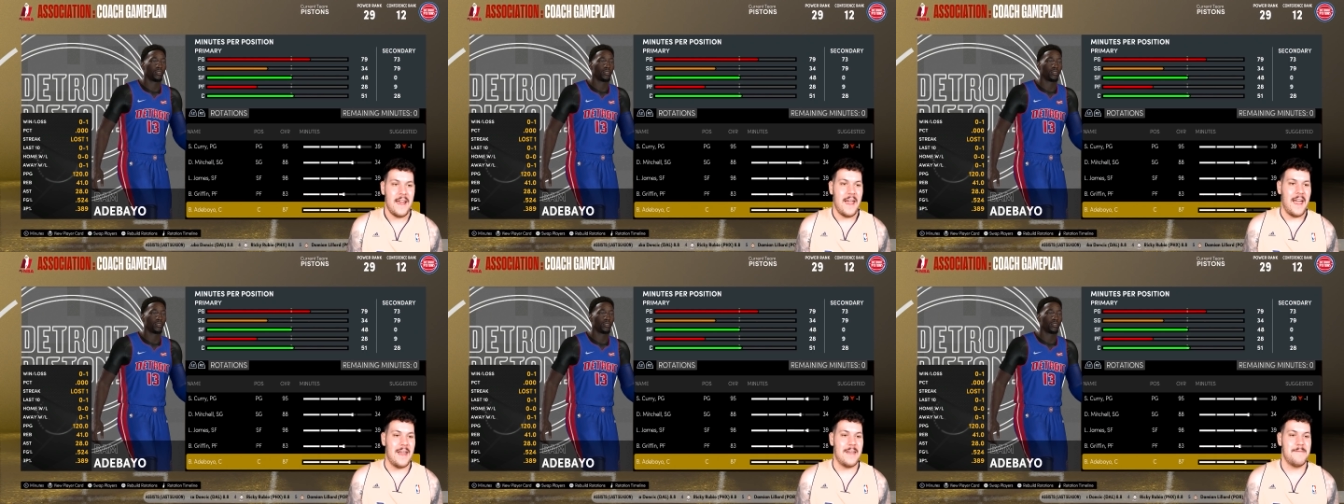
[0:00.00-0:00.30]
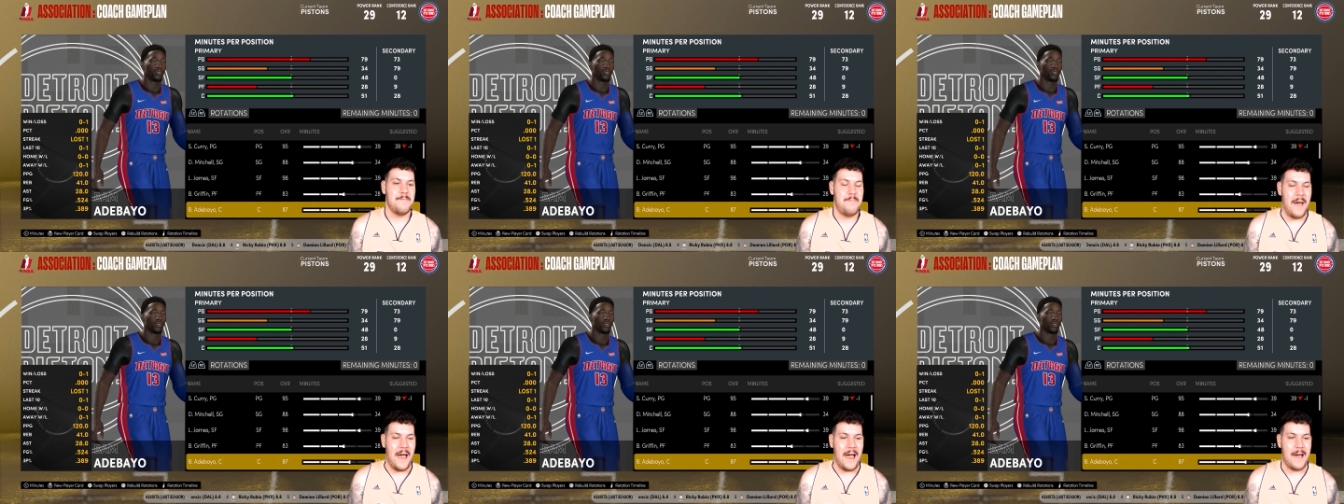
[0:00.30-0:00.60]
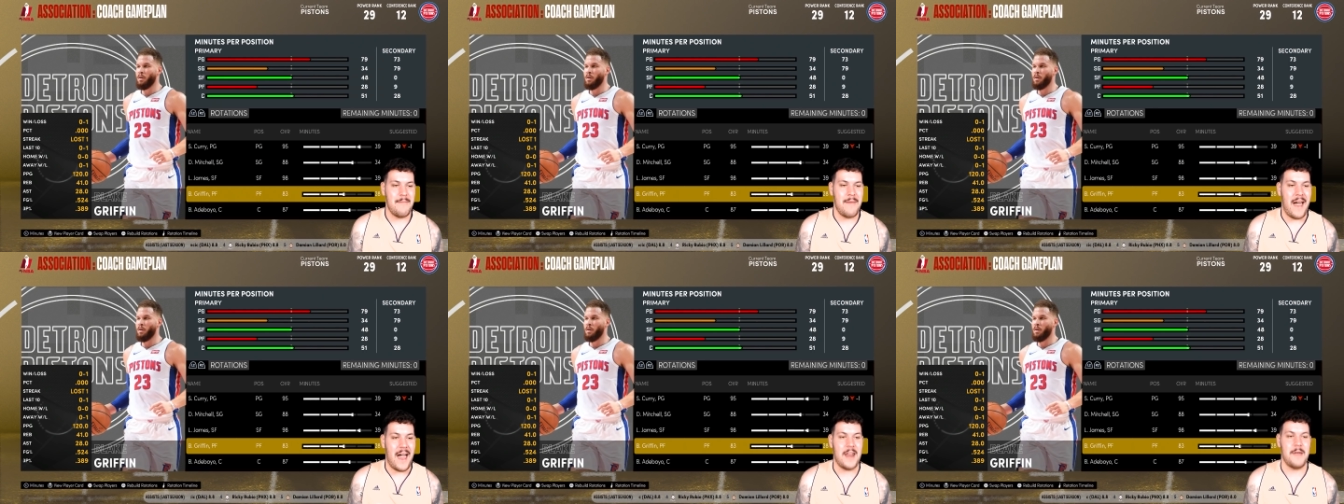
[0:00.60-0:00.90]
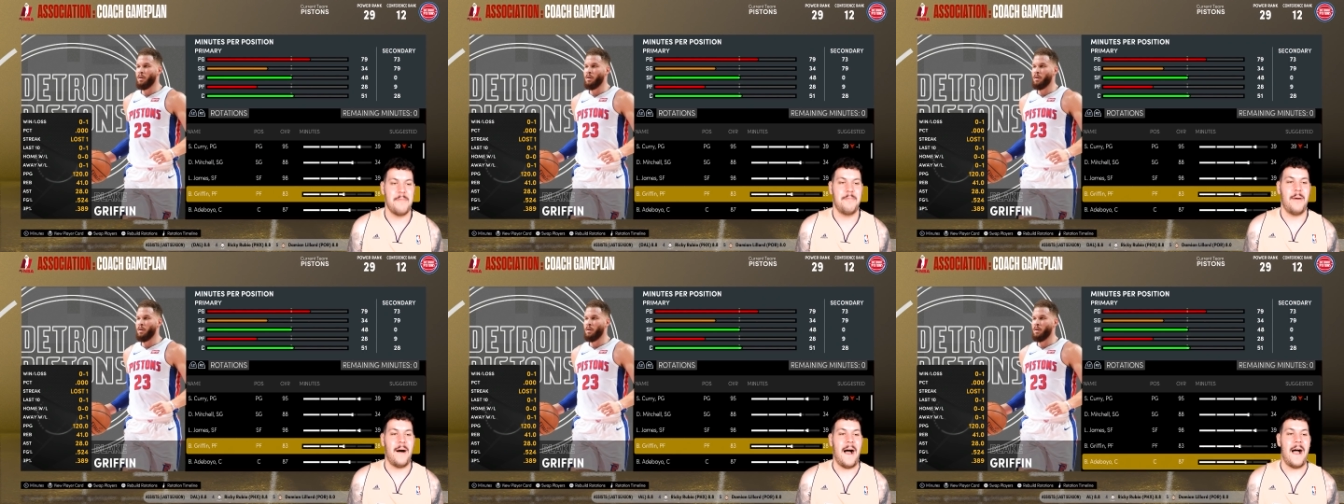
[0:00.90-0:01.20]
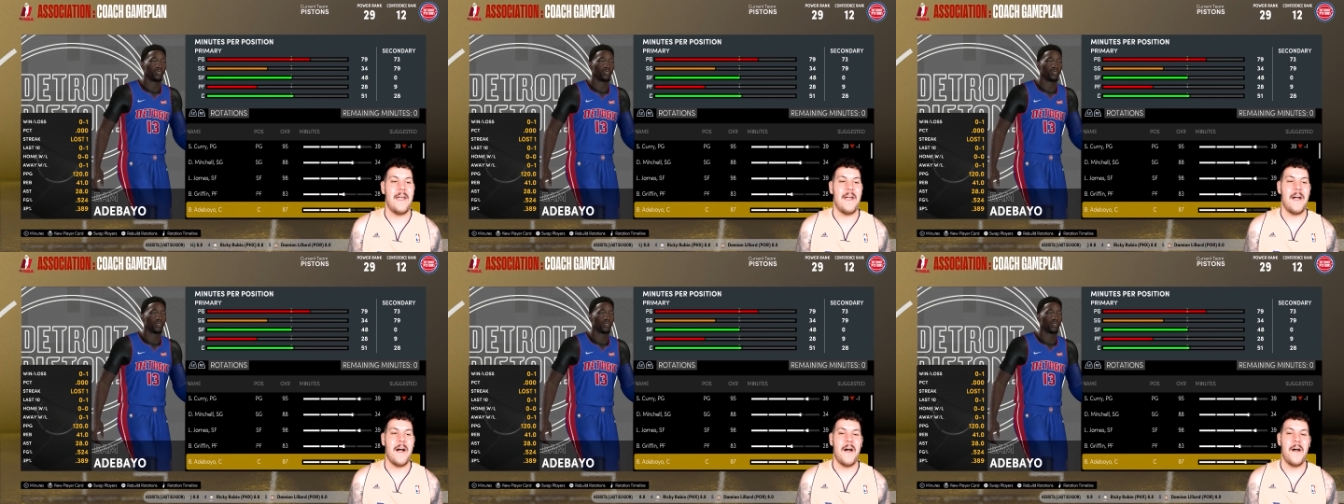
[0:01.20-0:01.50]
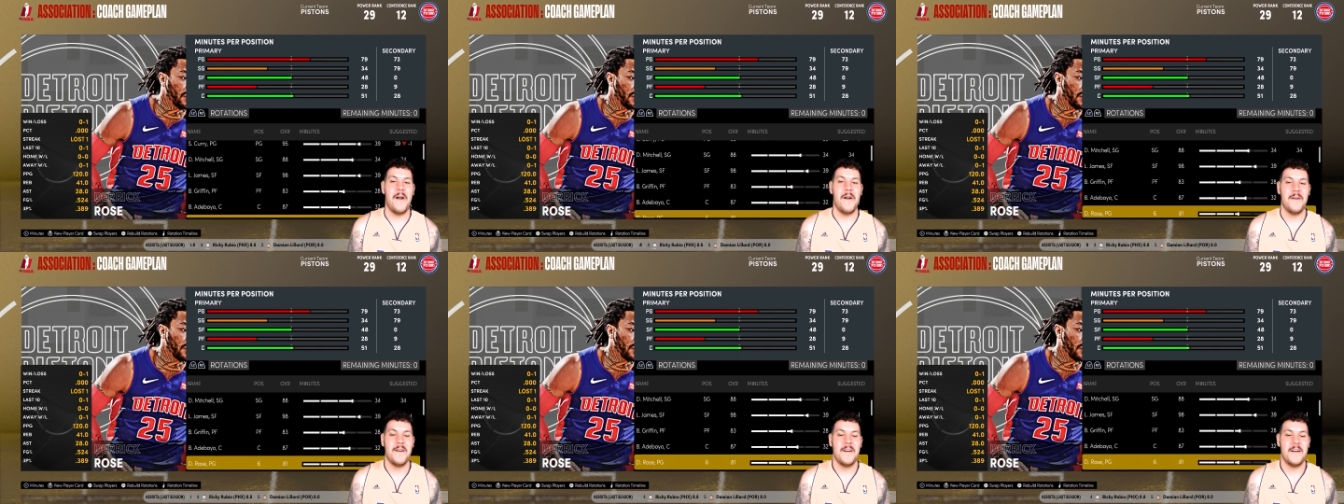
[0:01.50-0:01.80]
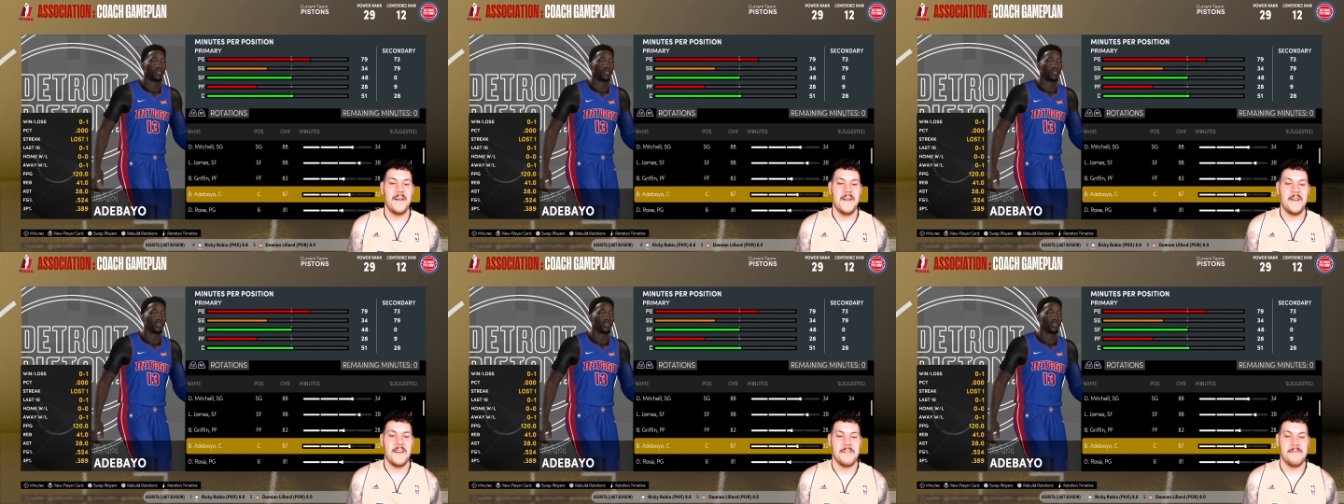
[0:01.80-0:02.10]
and Bam Adebayo.
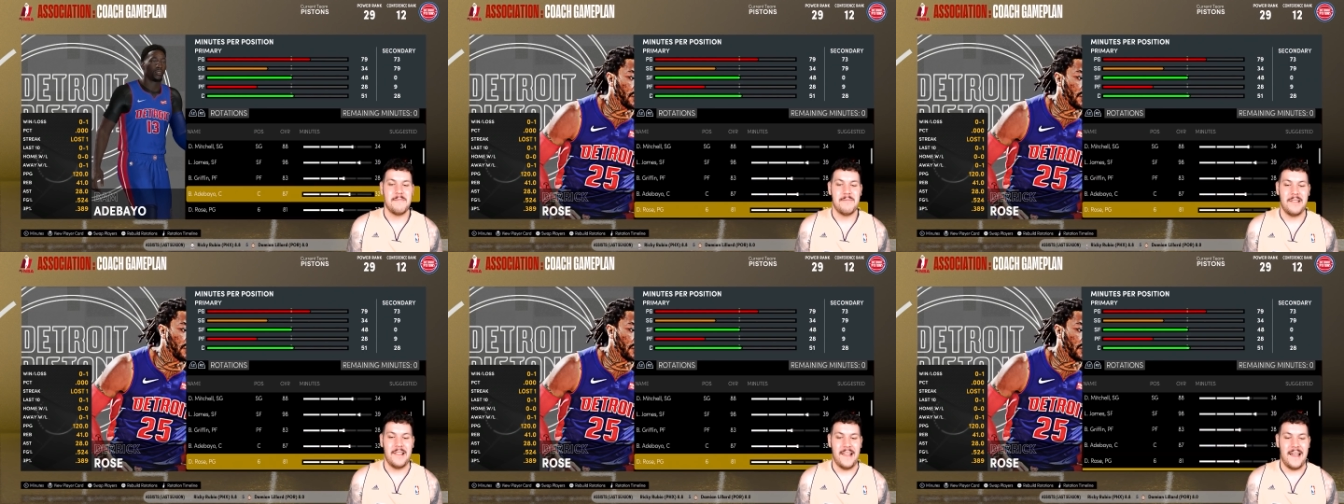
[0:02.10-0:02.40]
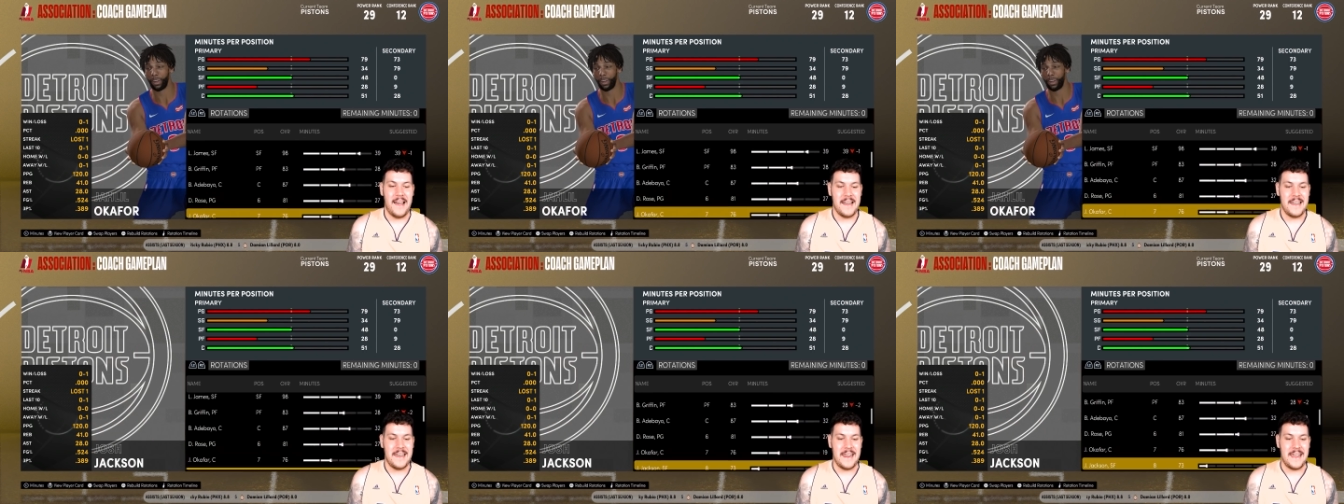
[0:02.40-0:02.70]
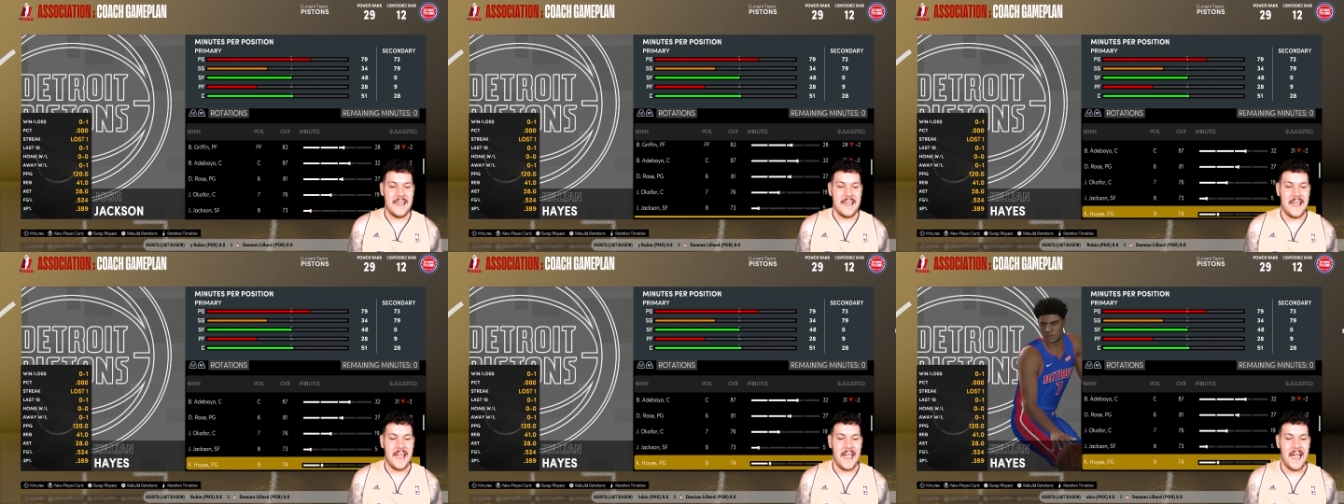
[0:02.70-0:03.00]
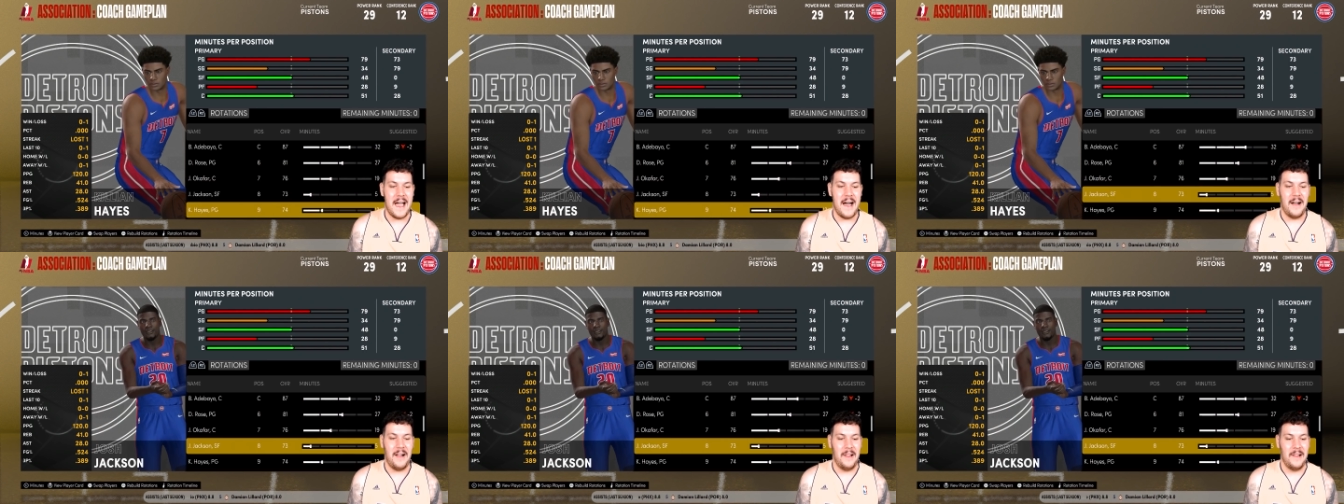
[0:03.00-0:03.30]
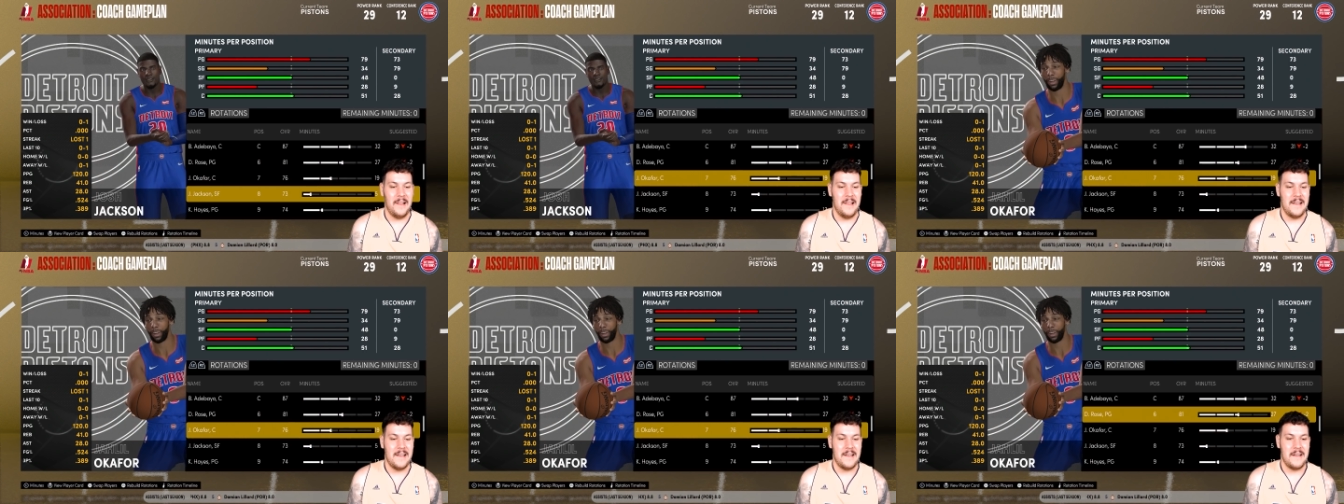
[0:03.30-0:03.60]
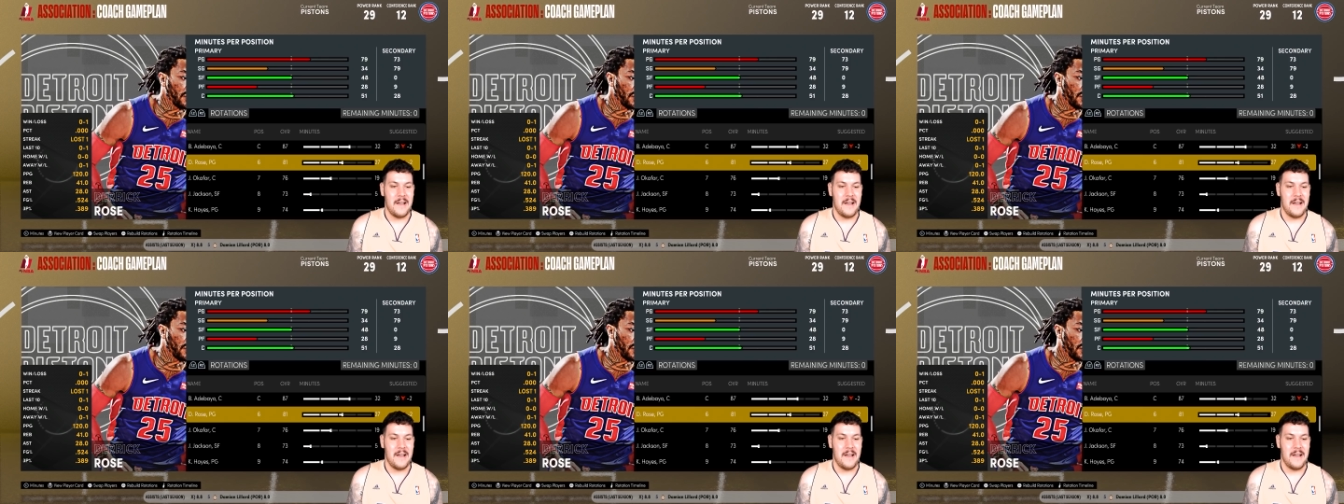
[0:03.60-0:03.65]
Bloody hell.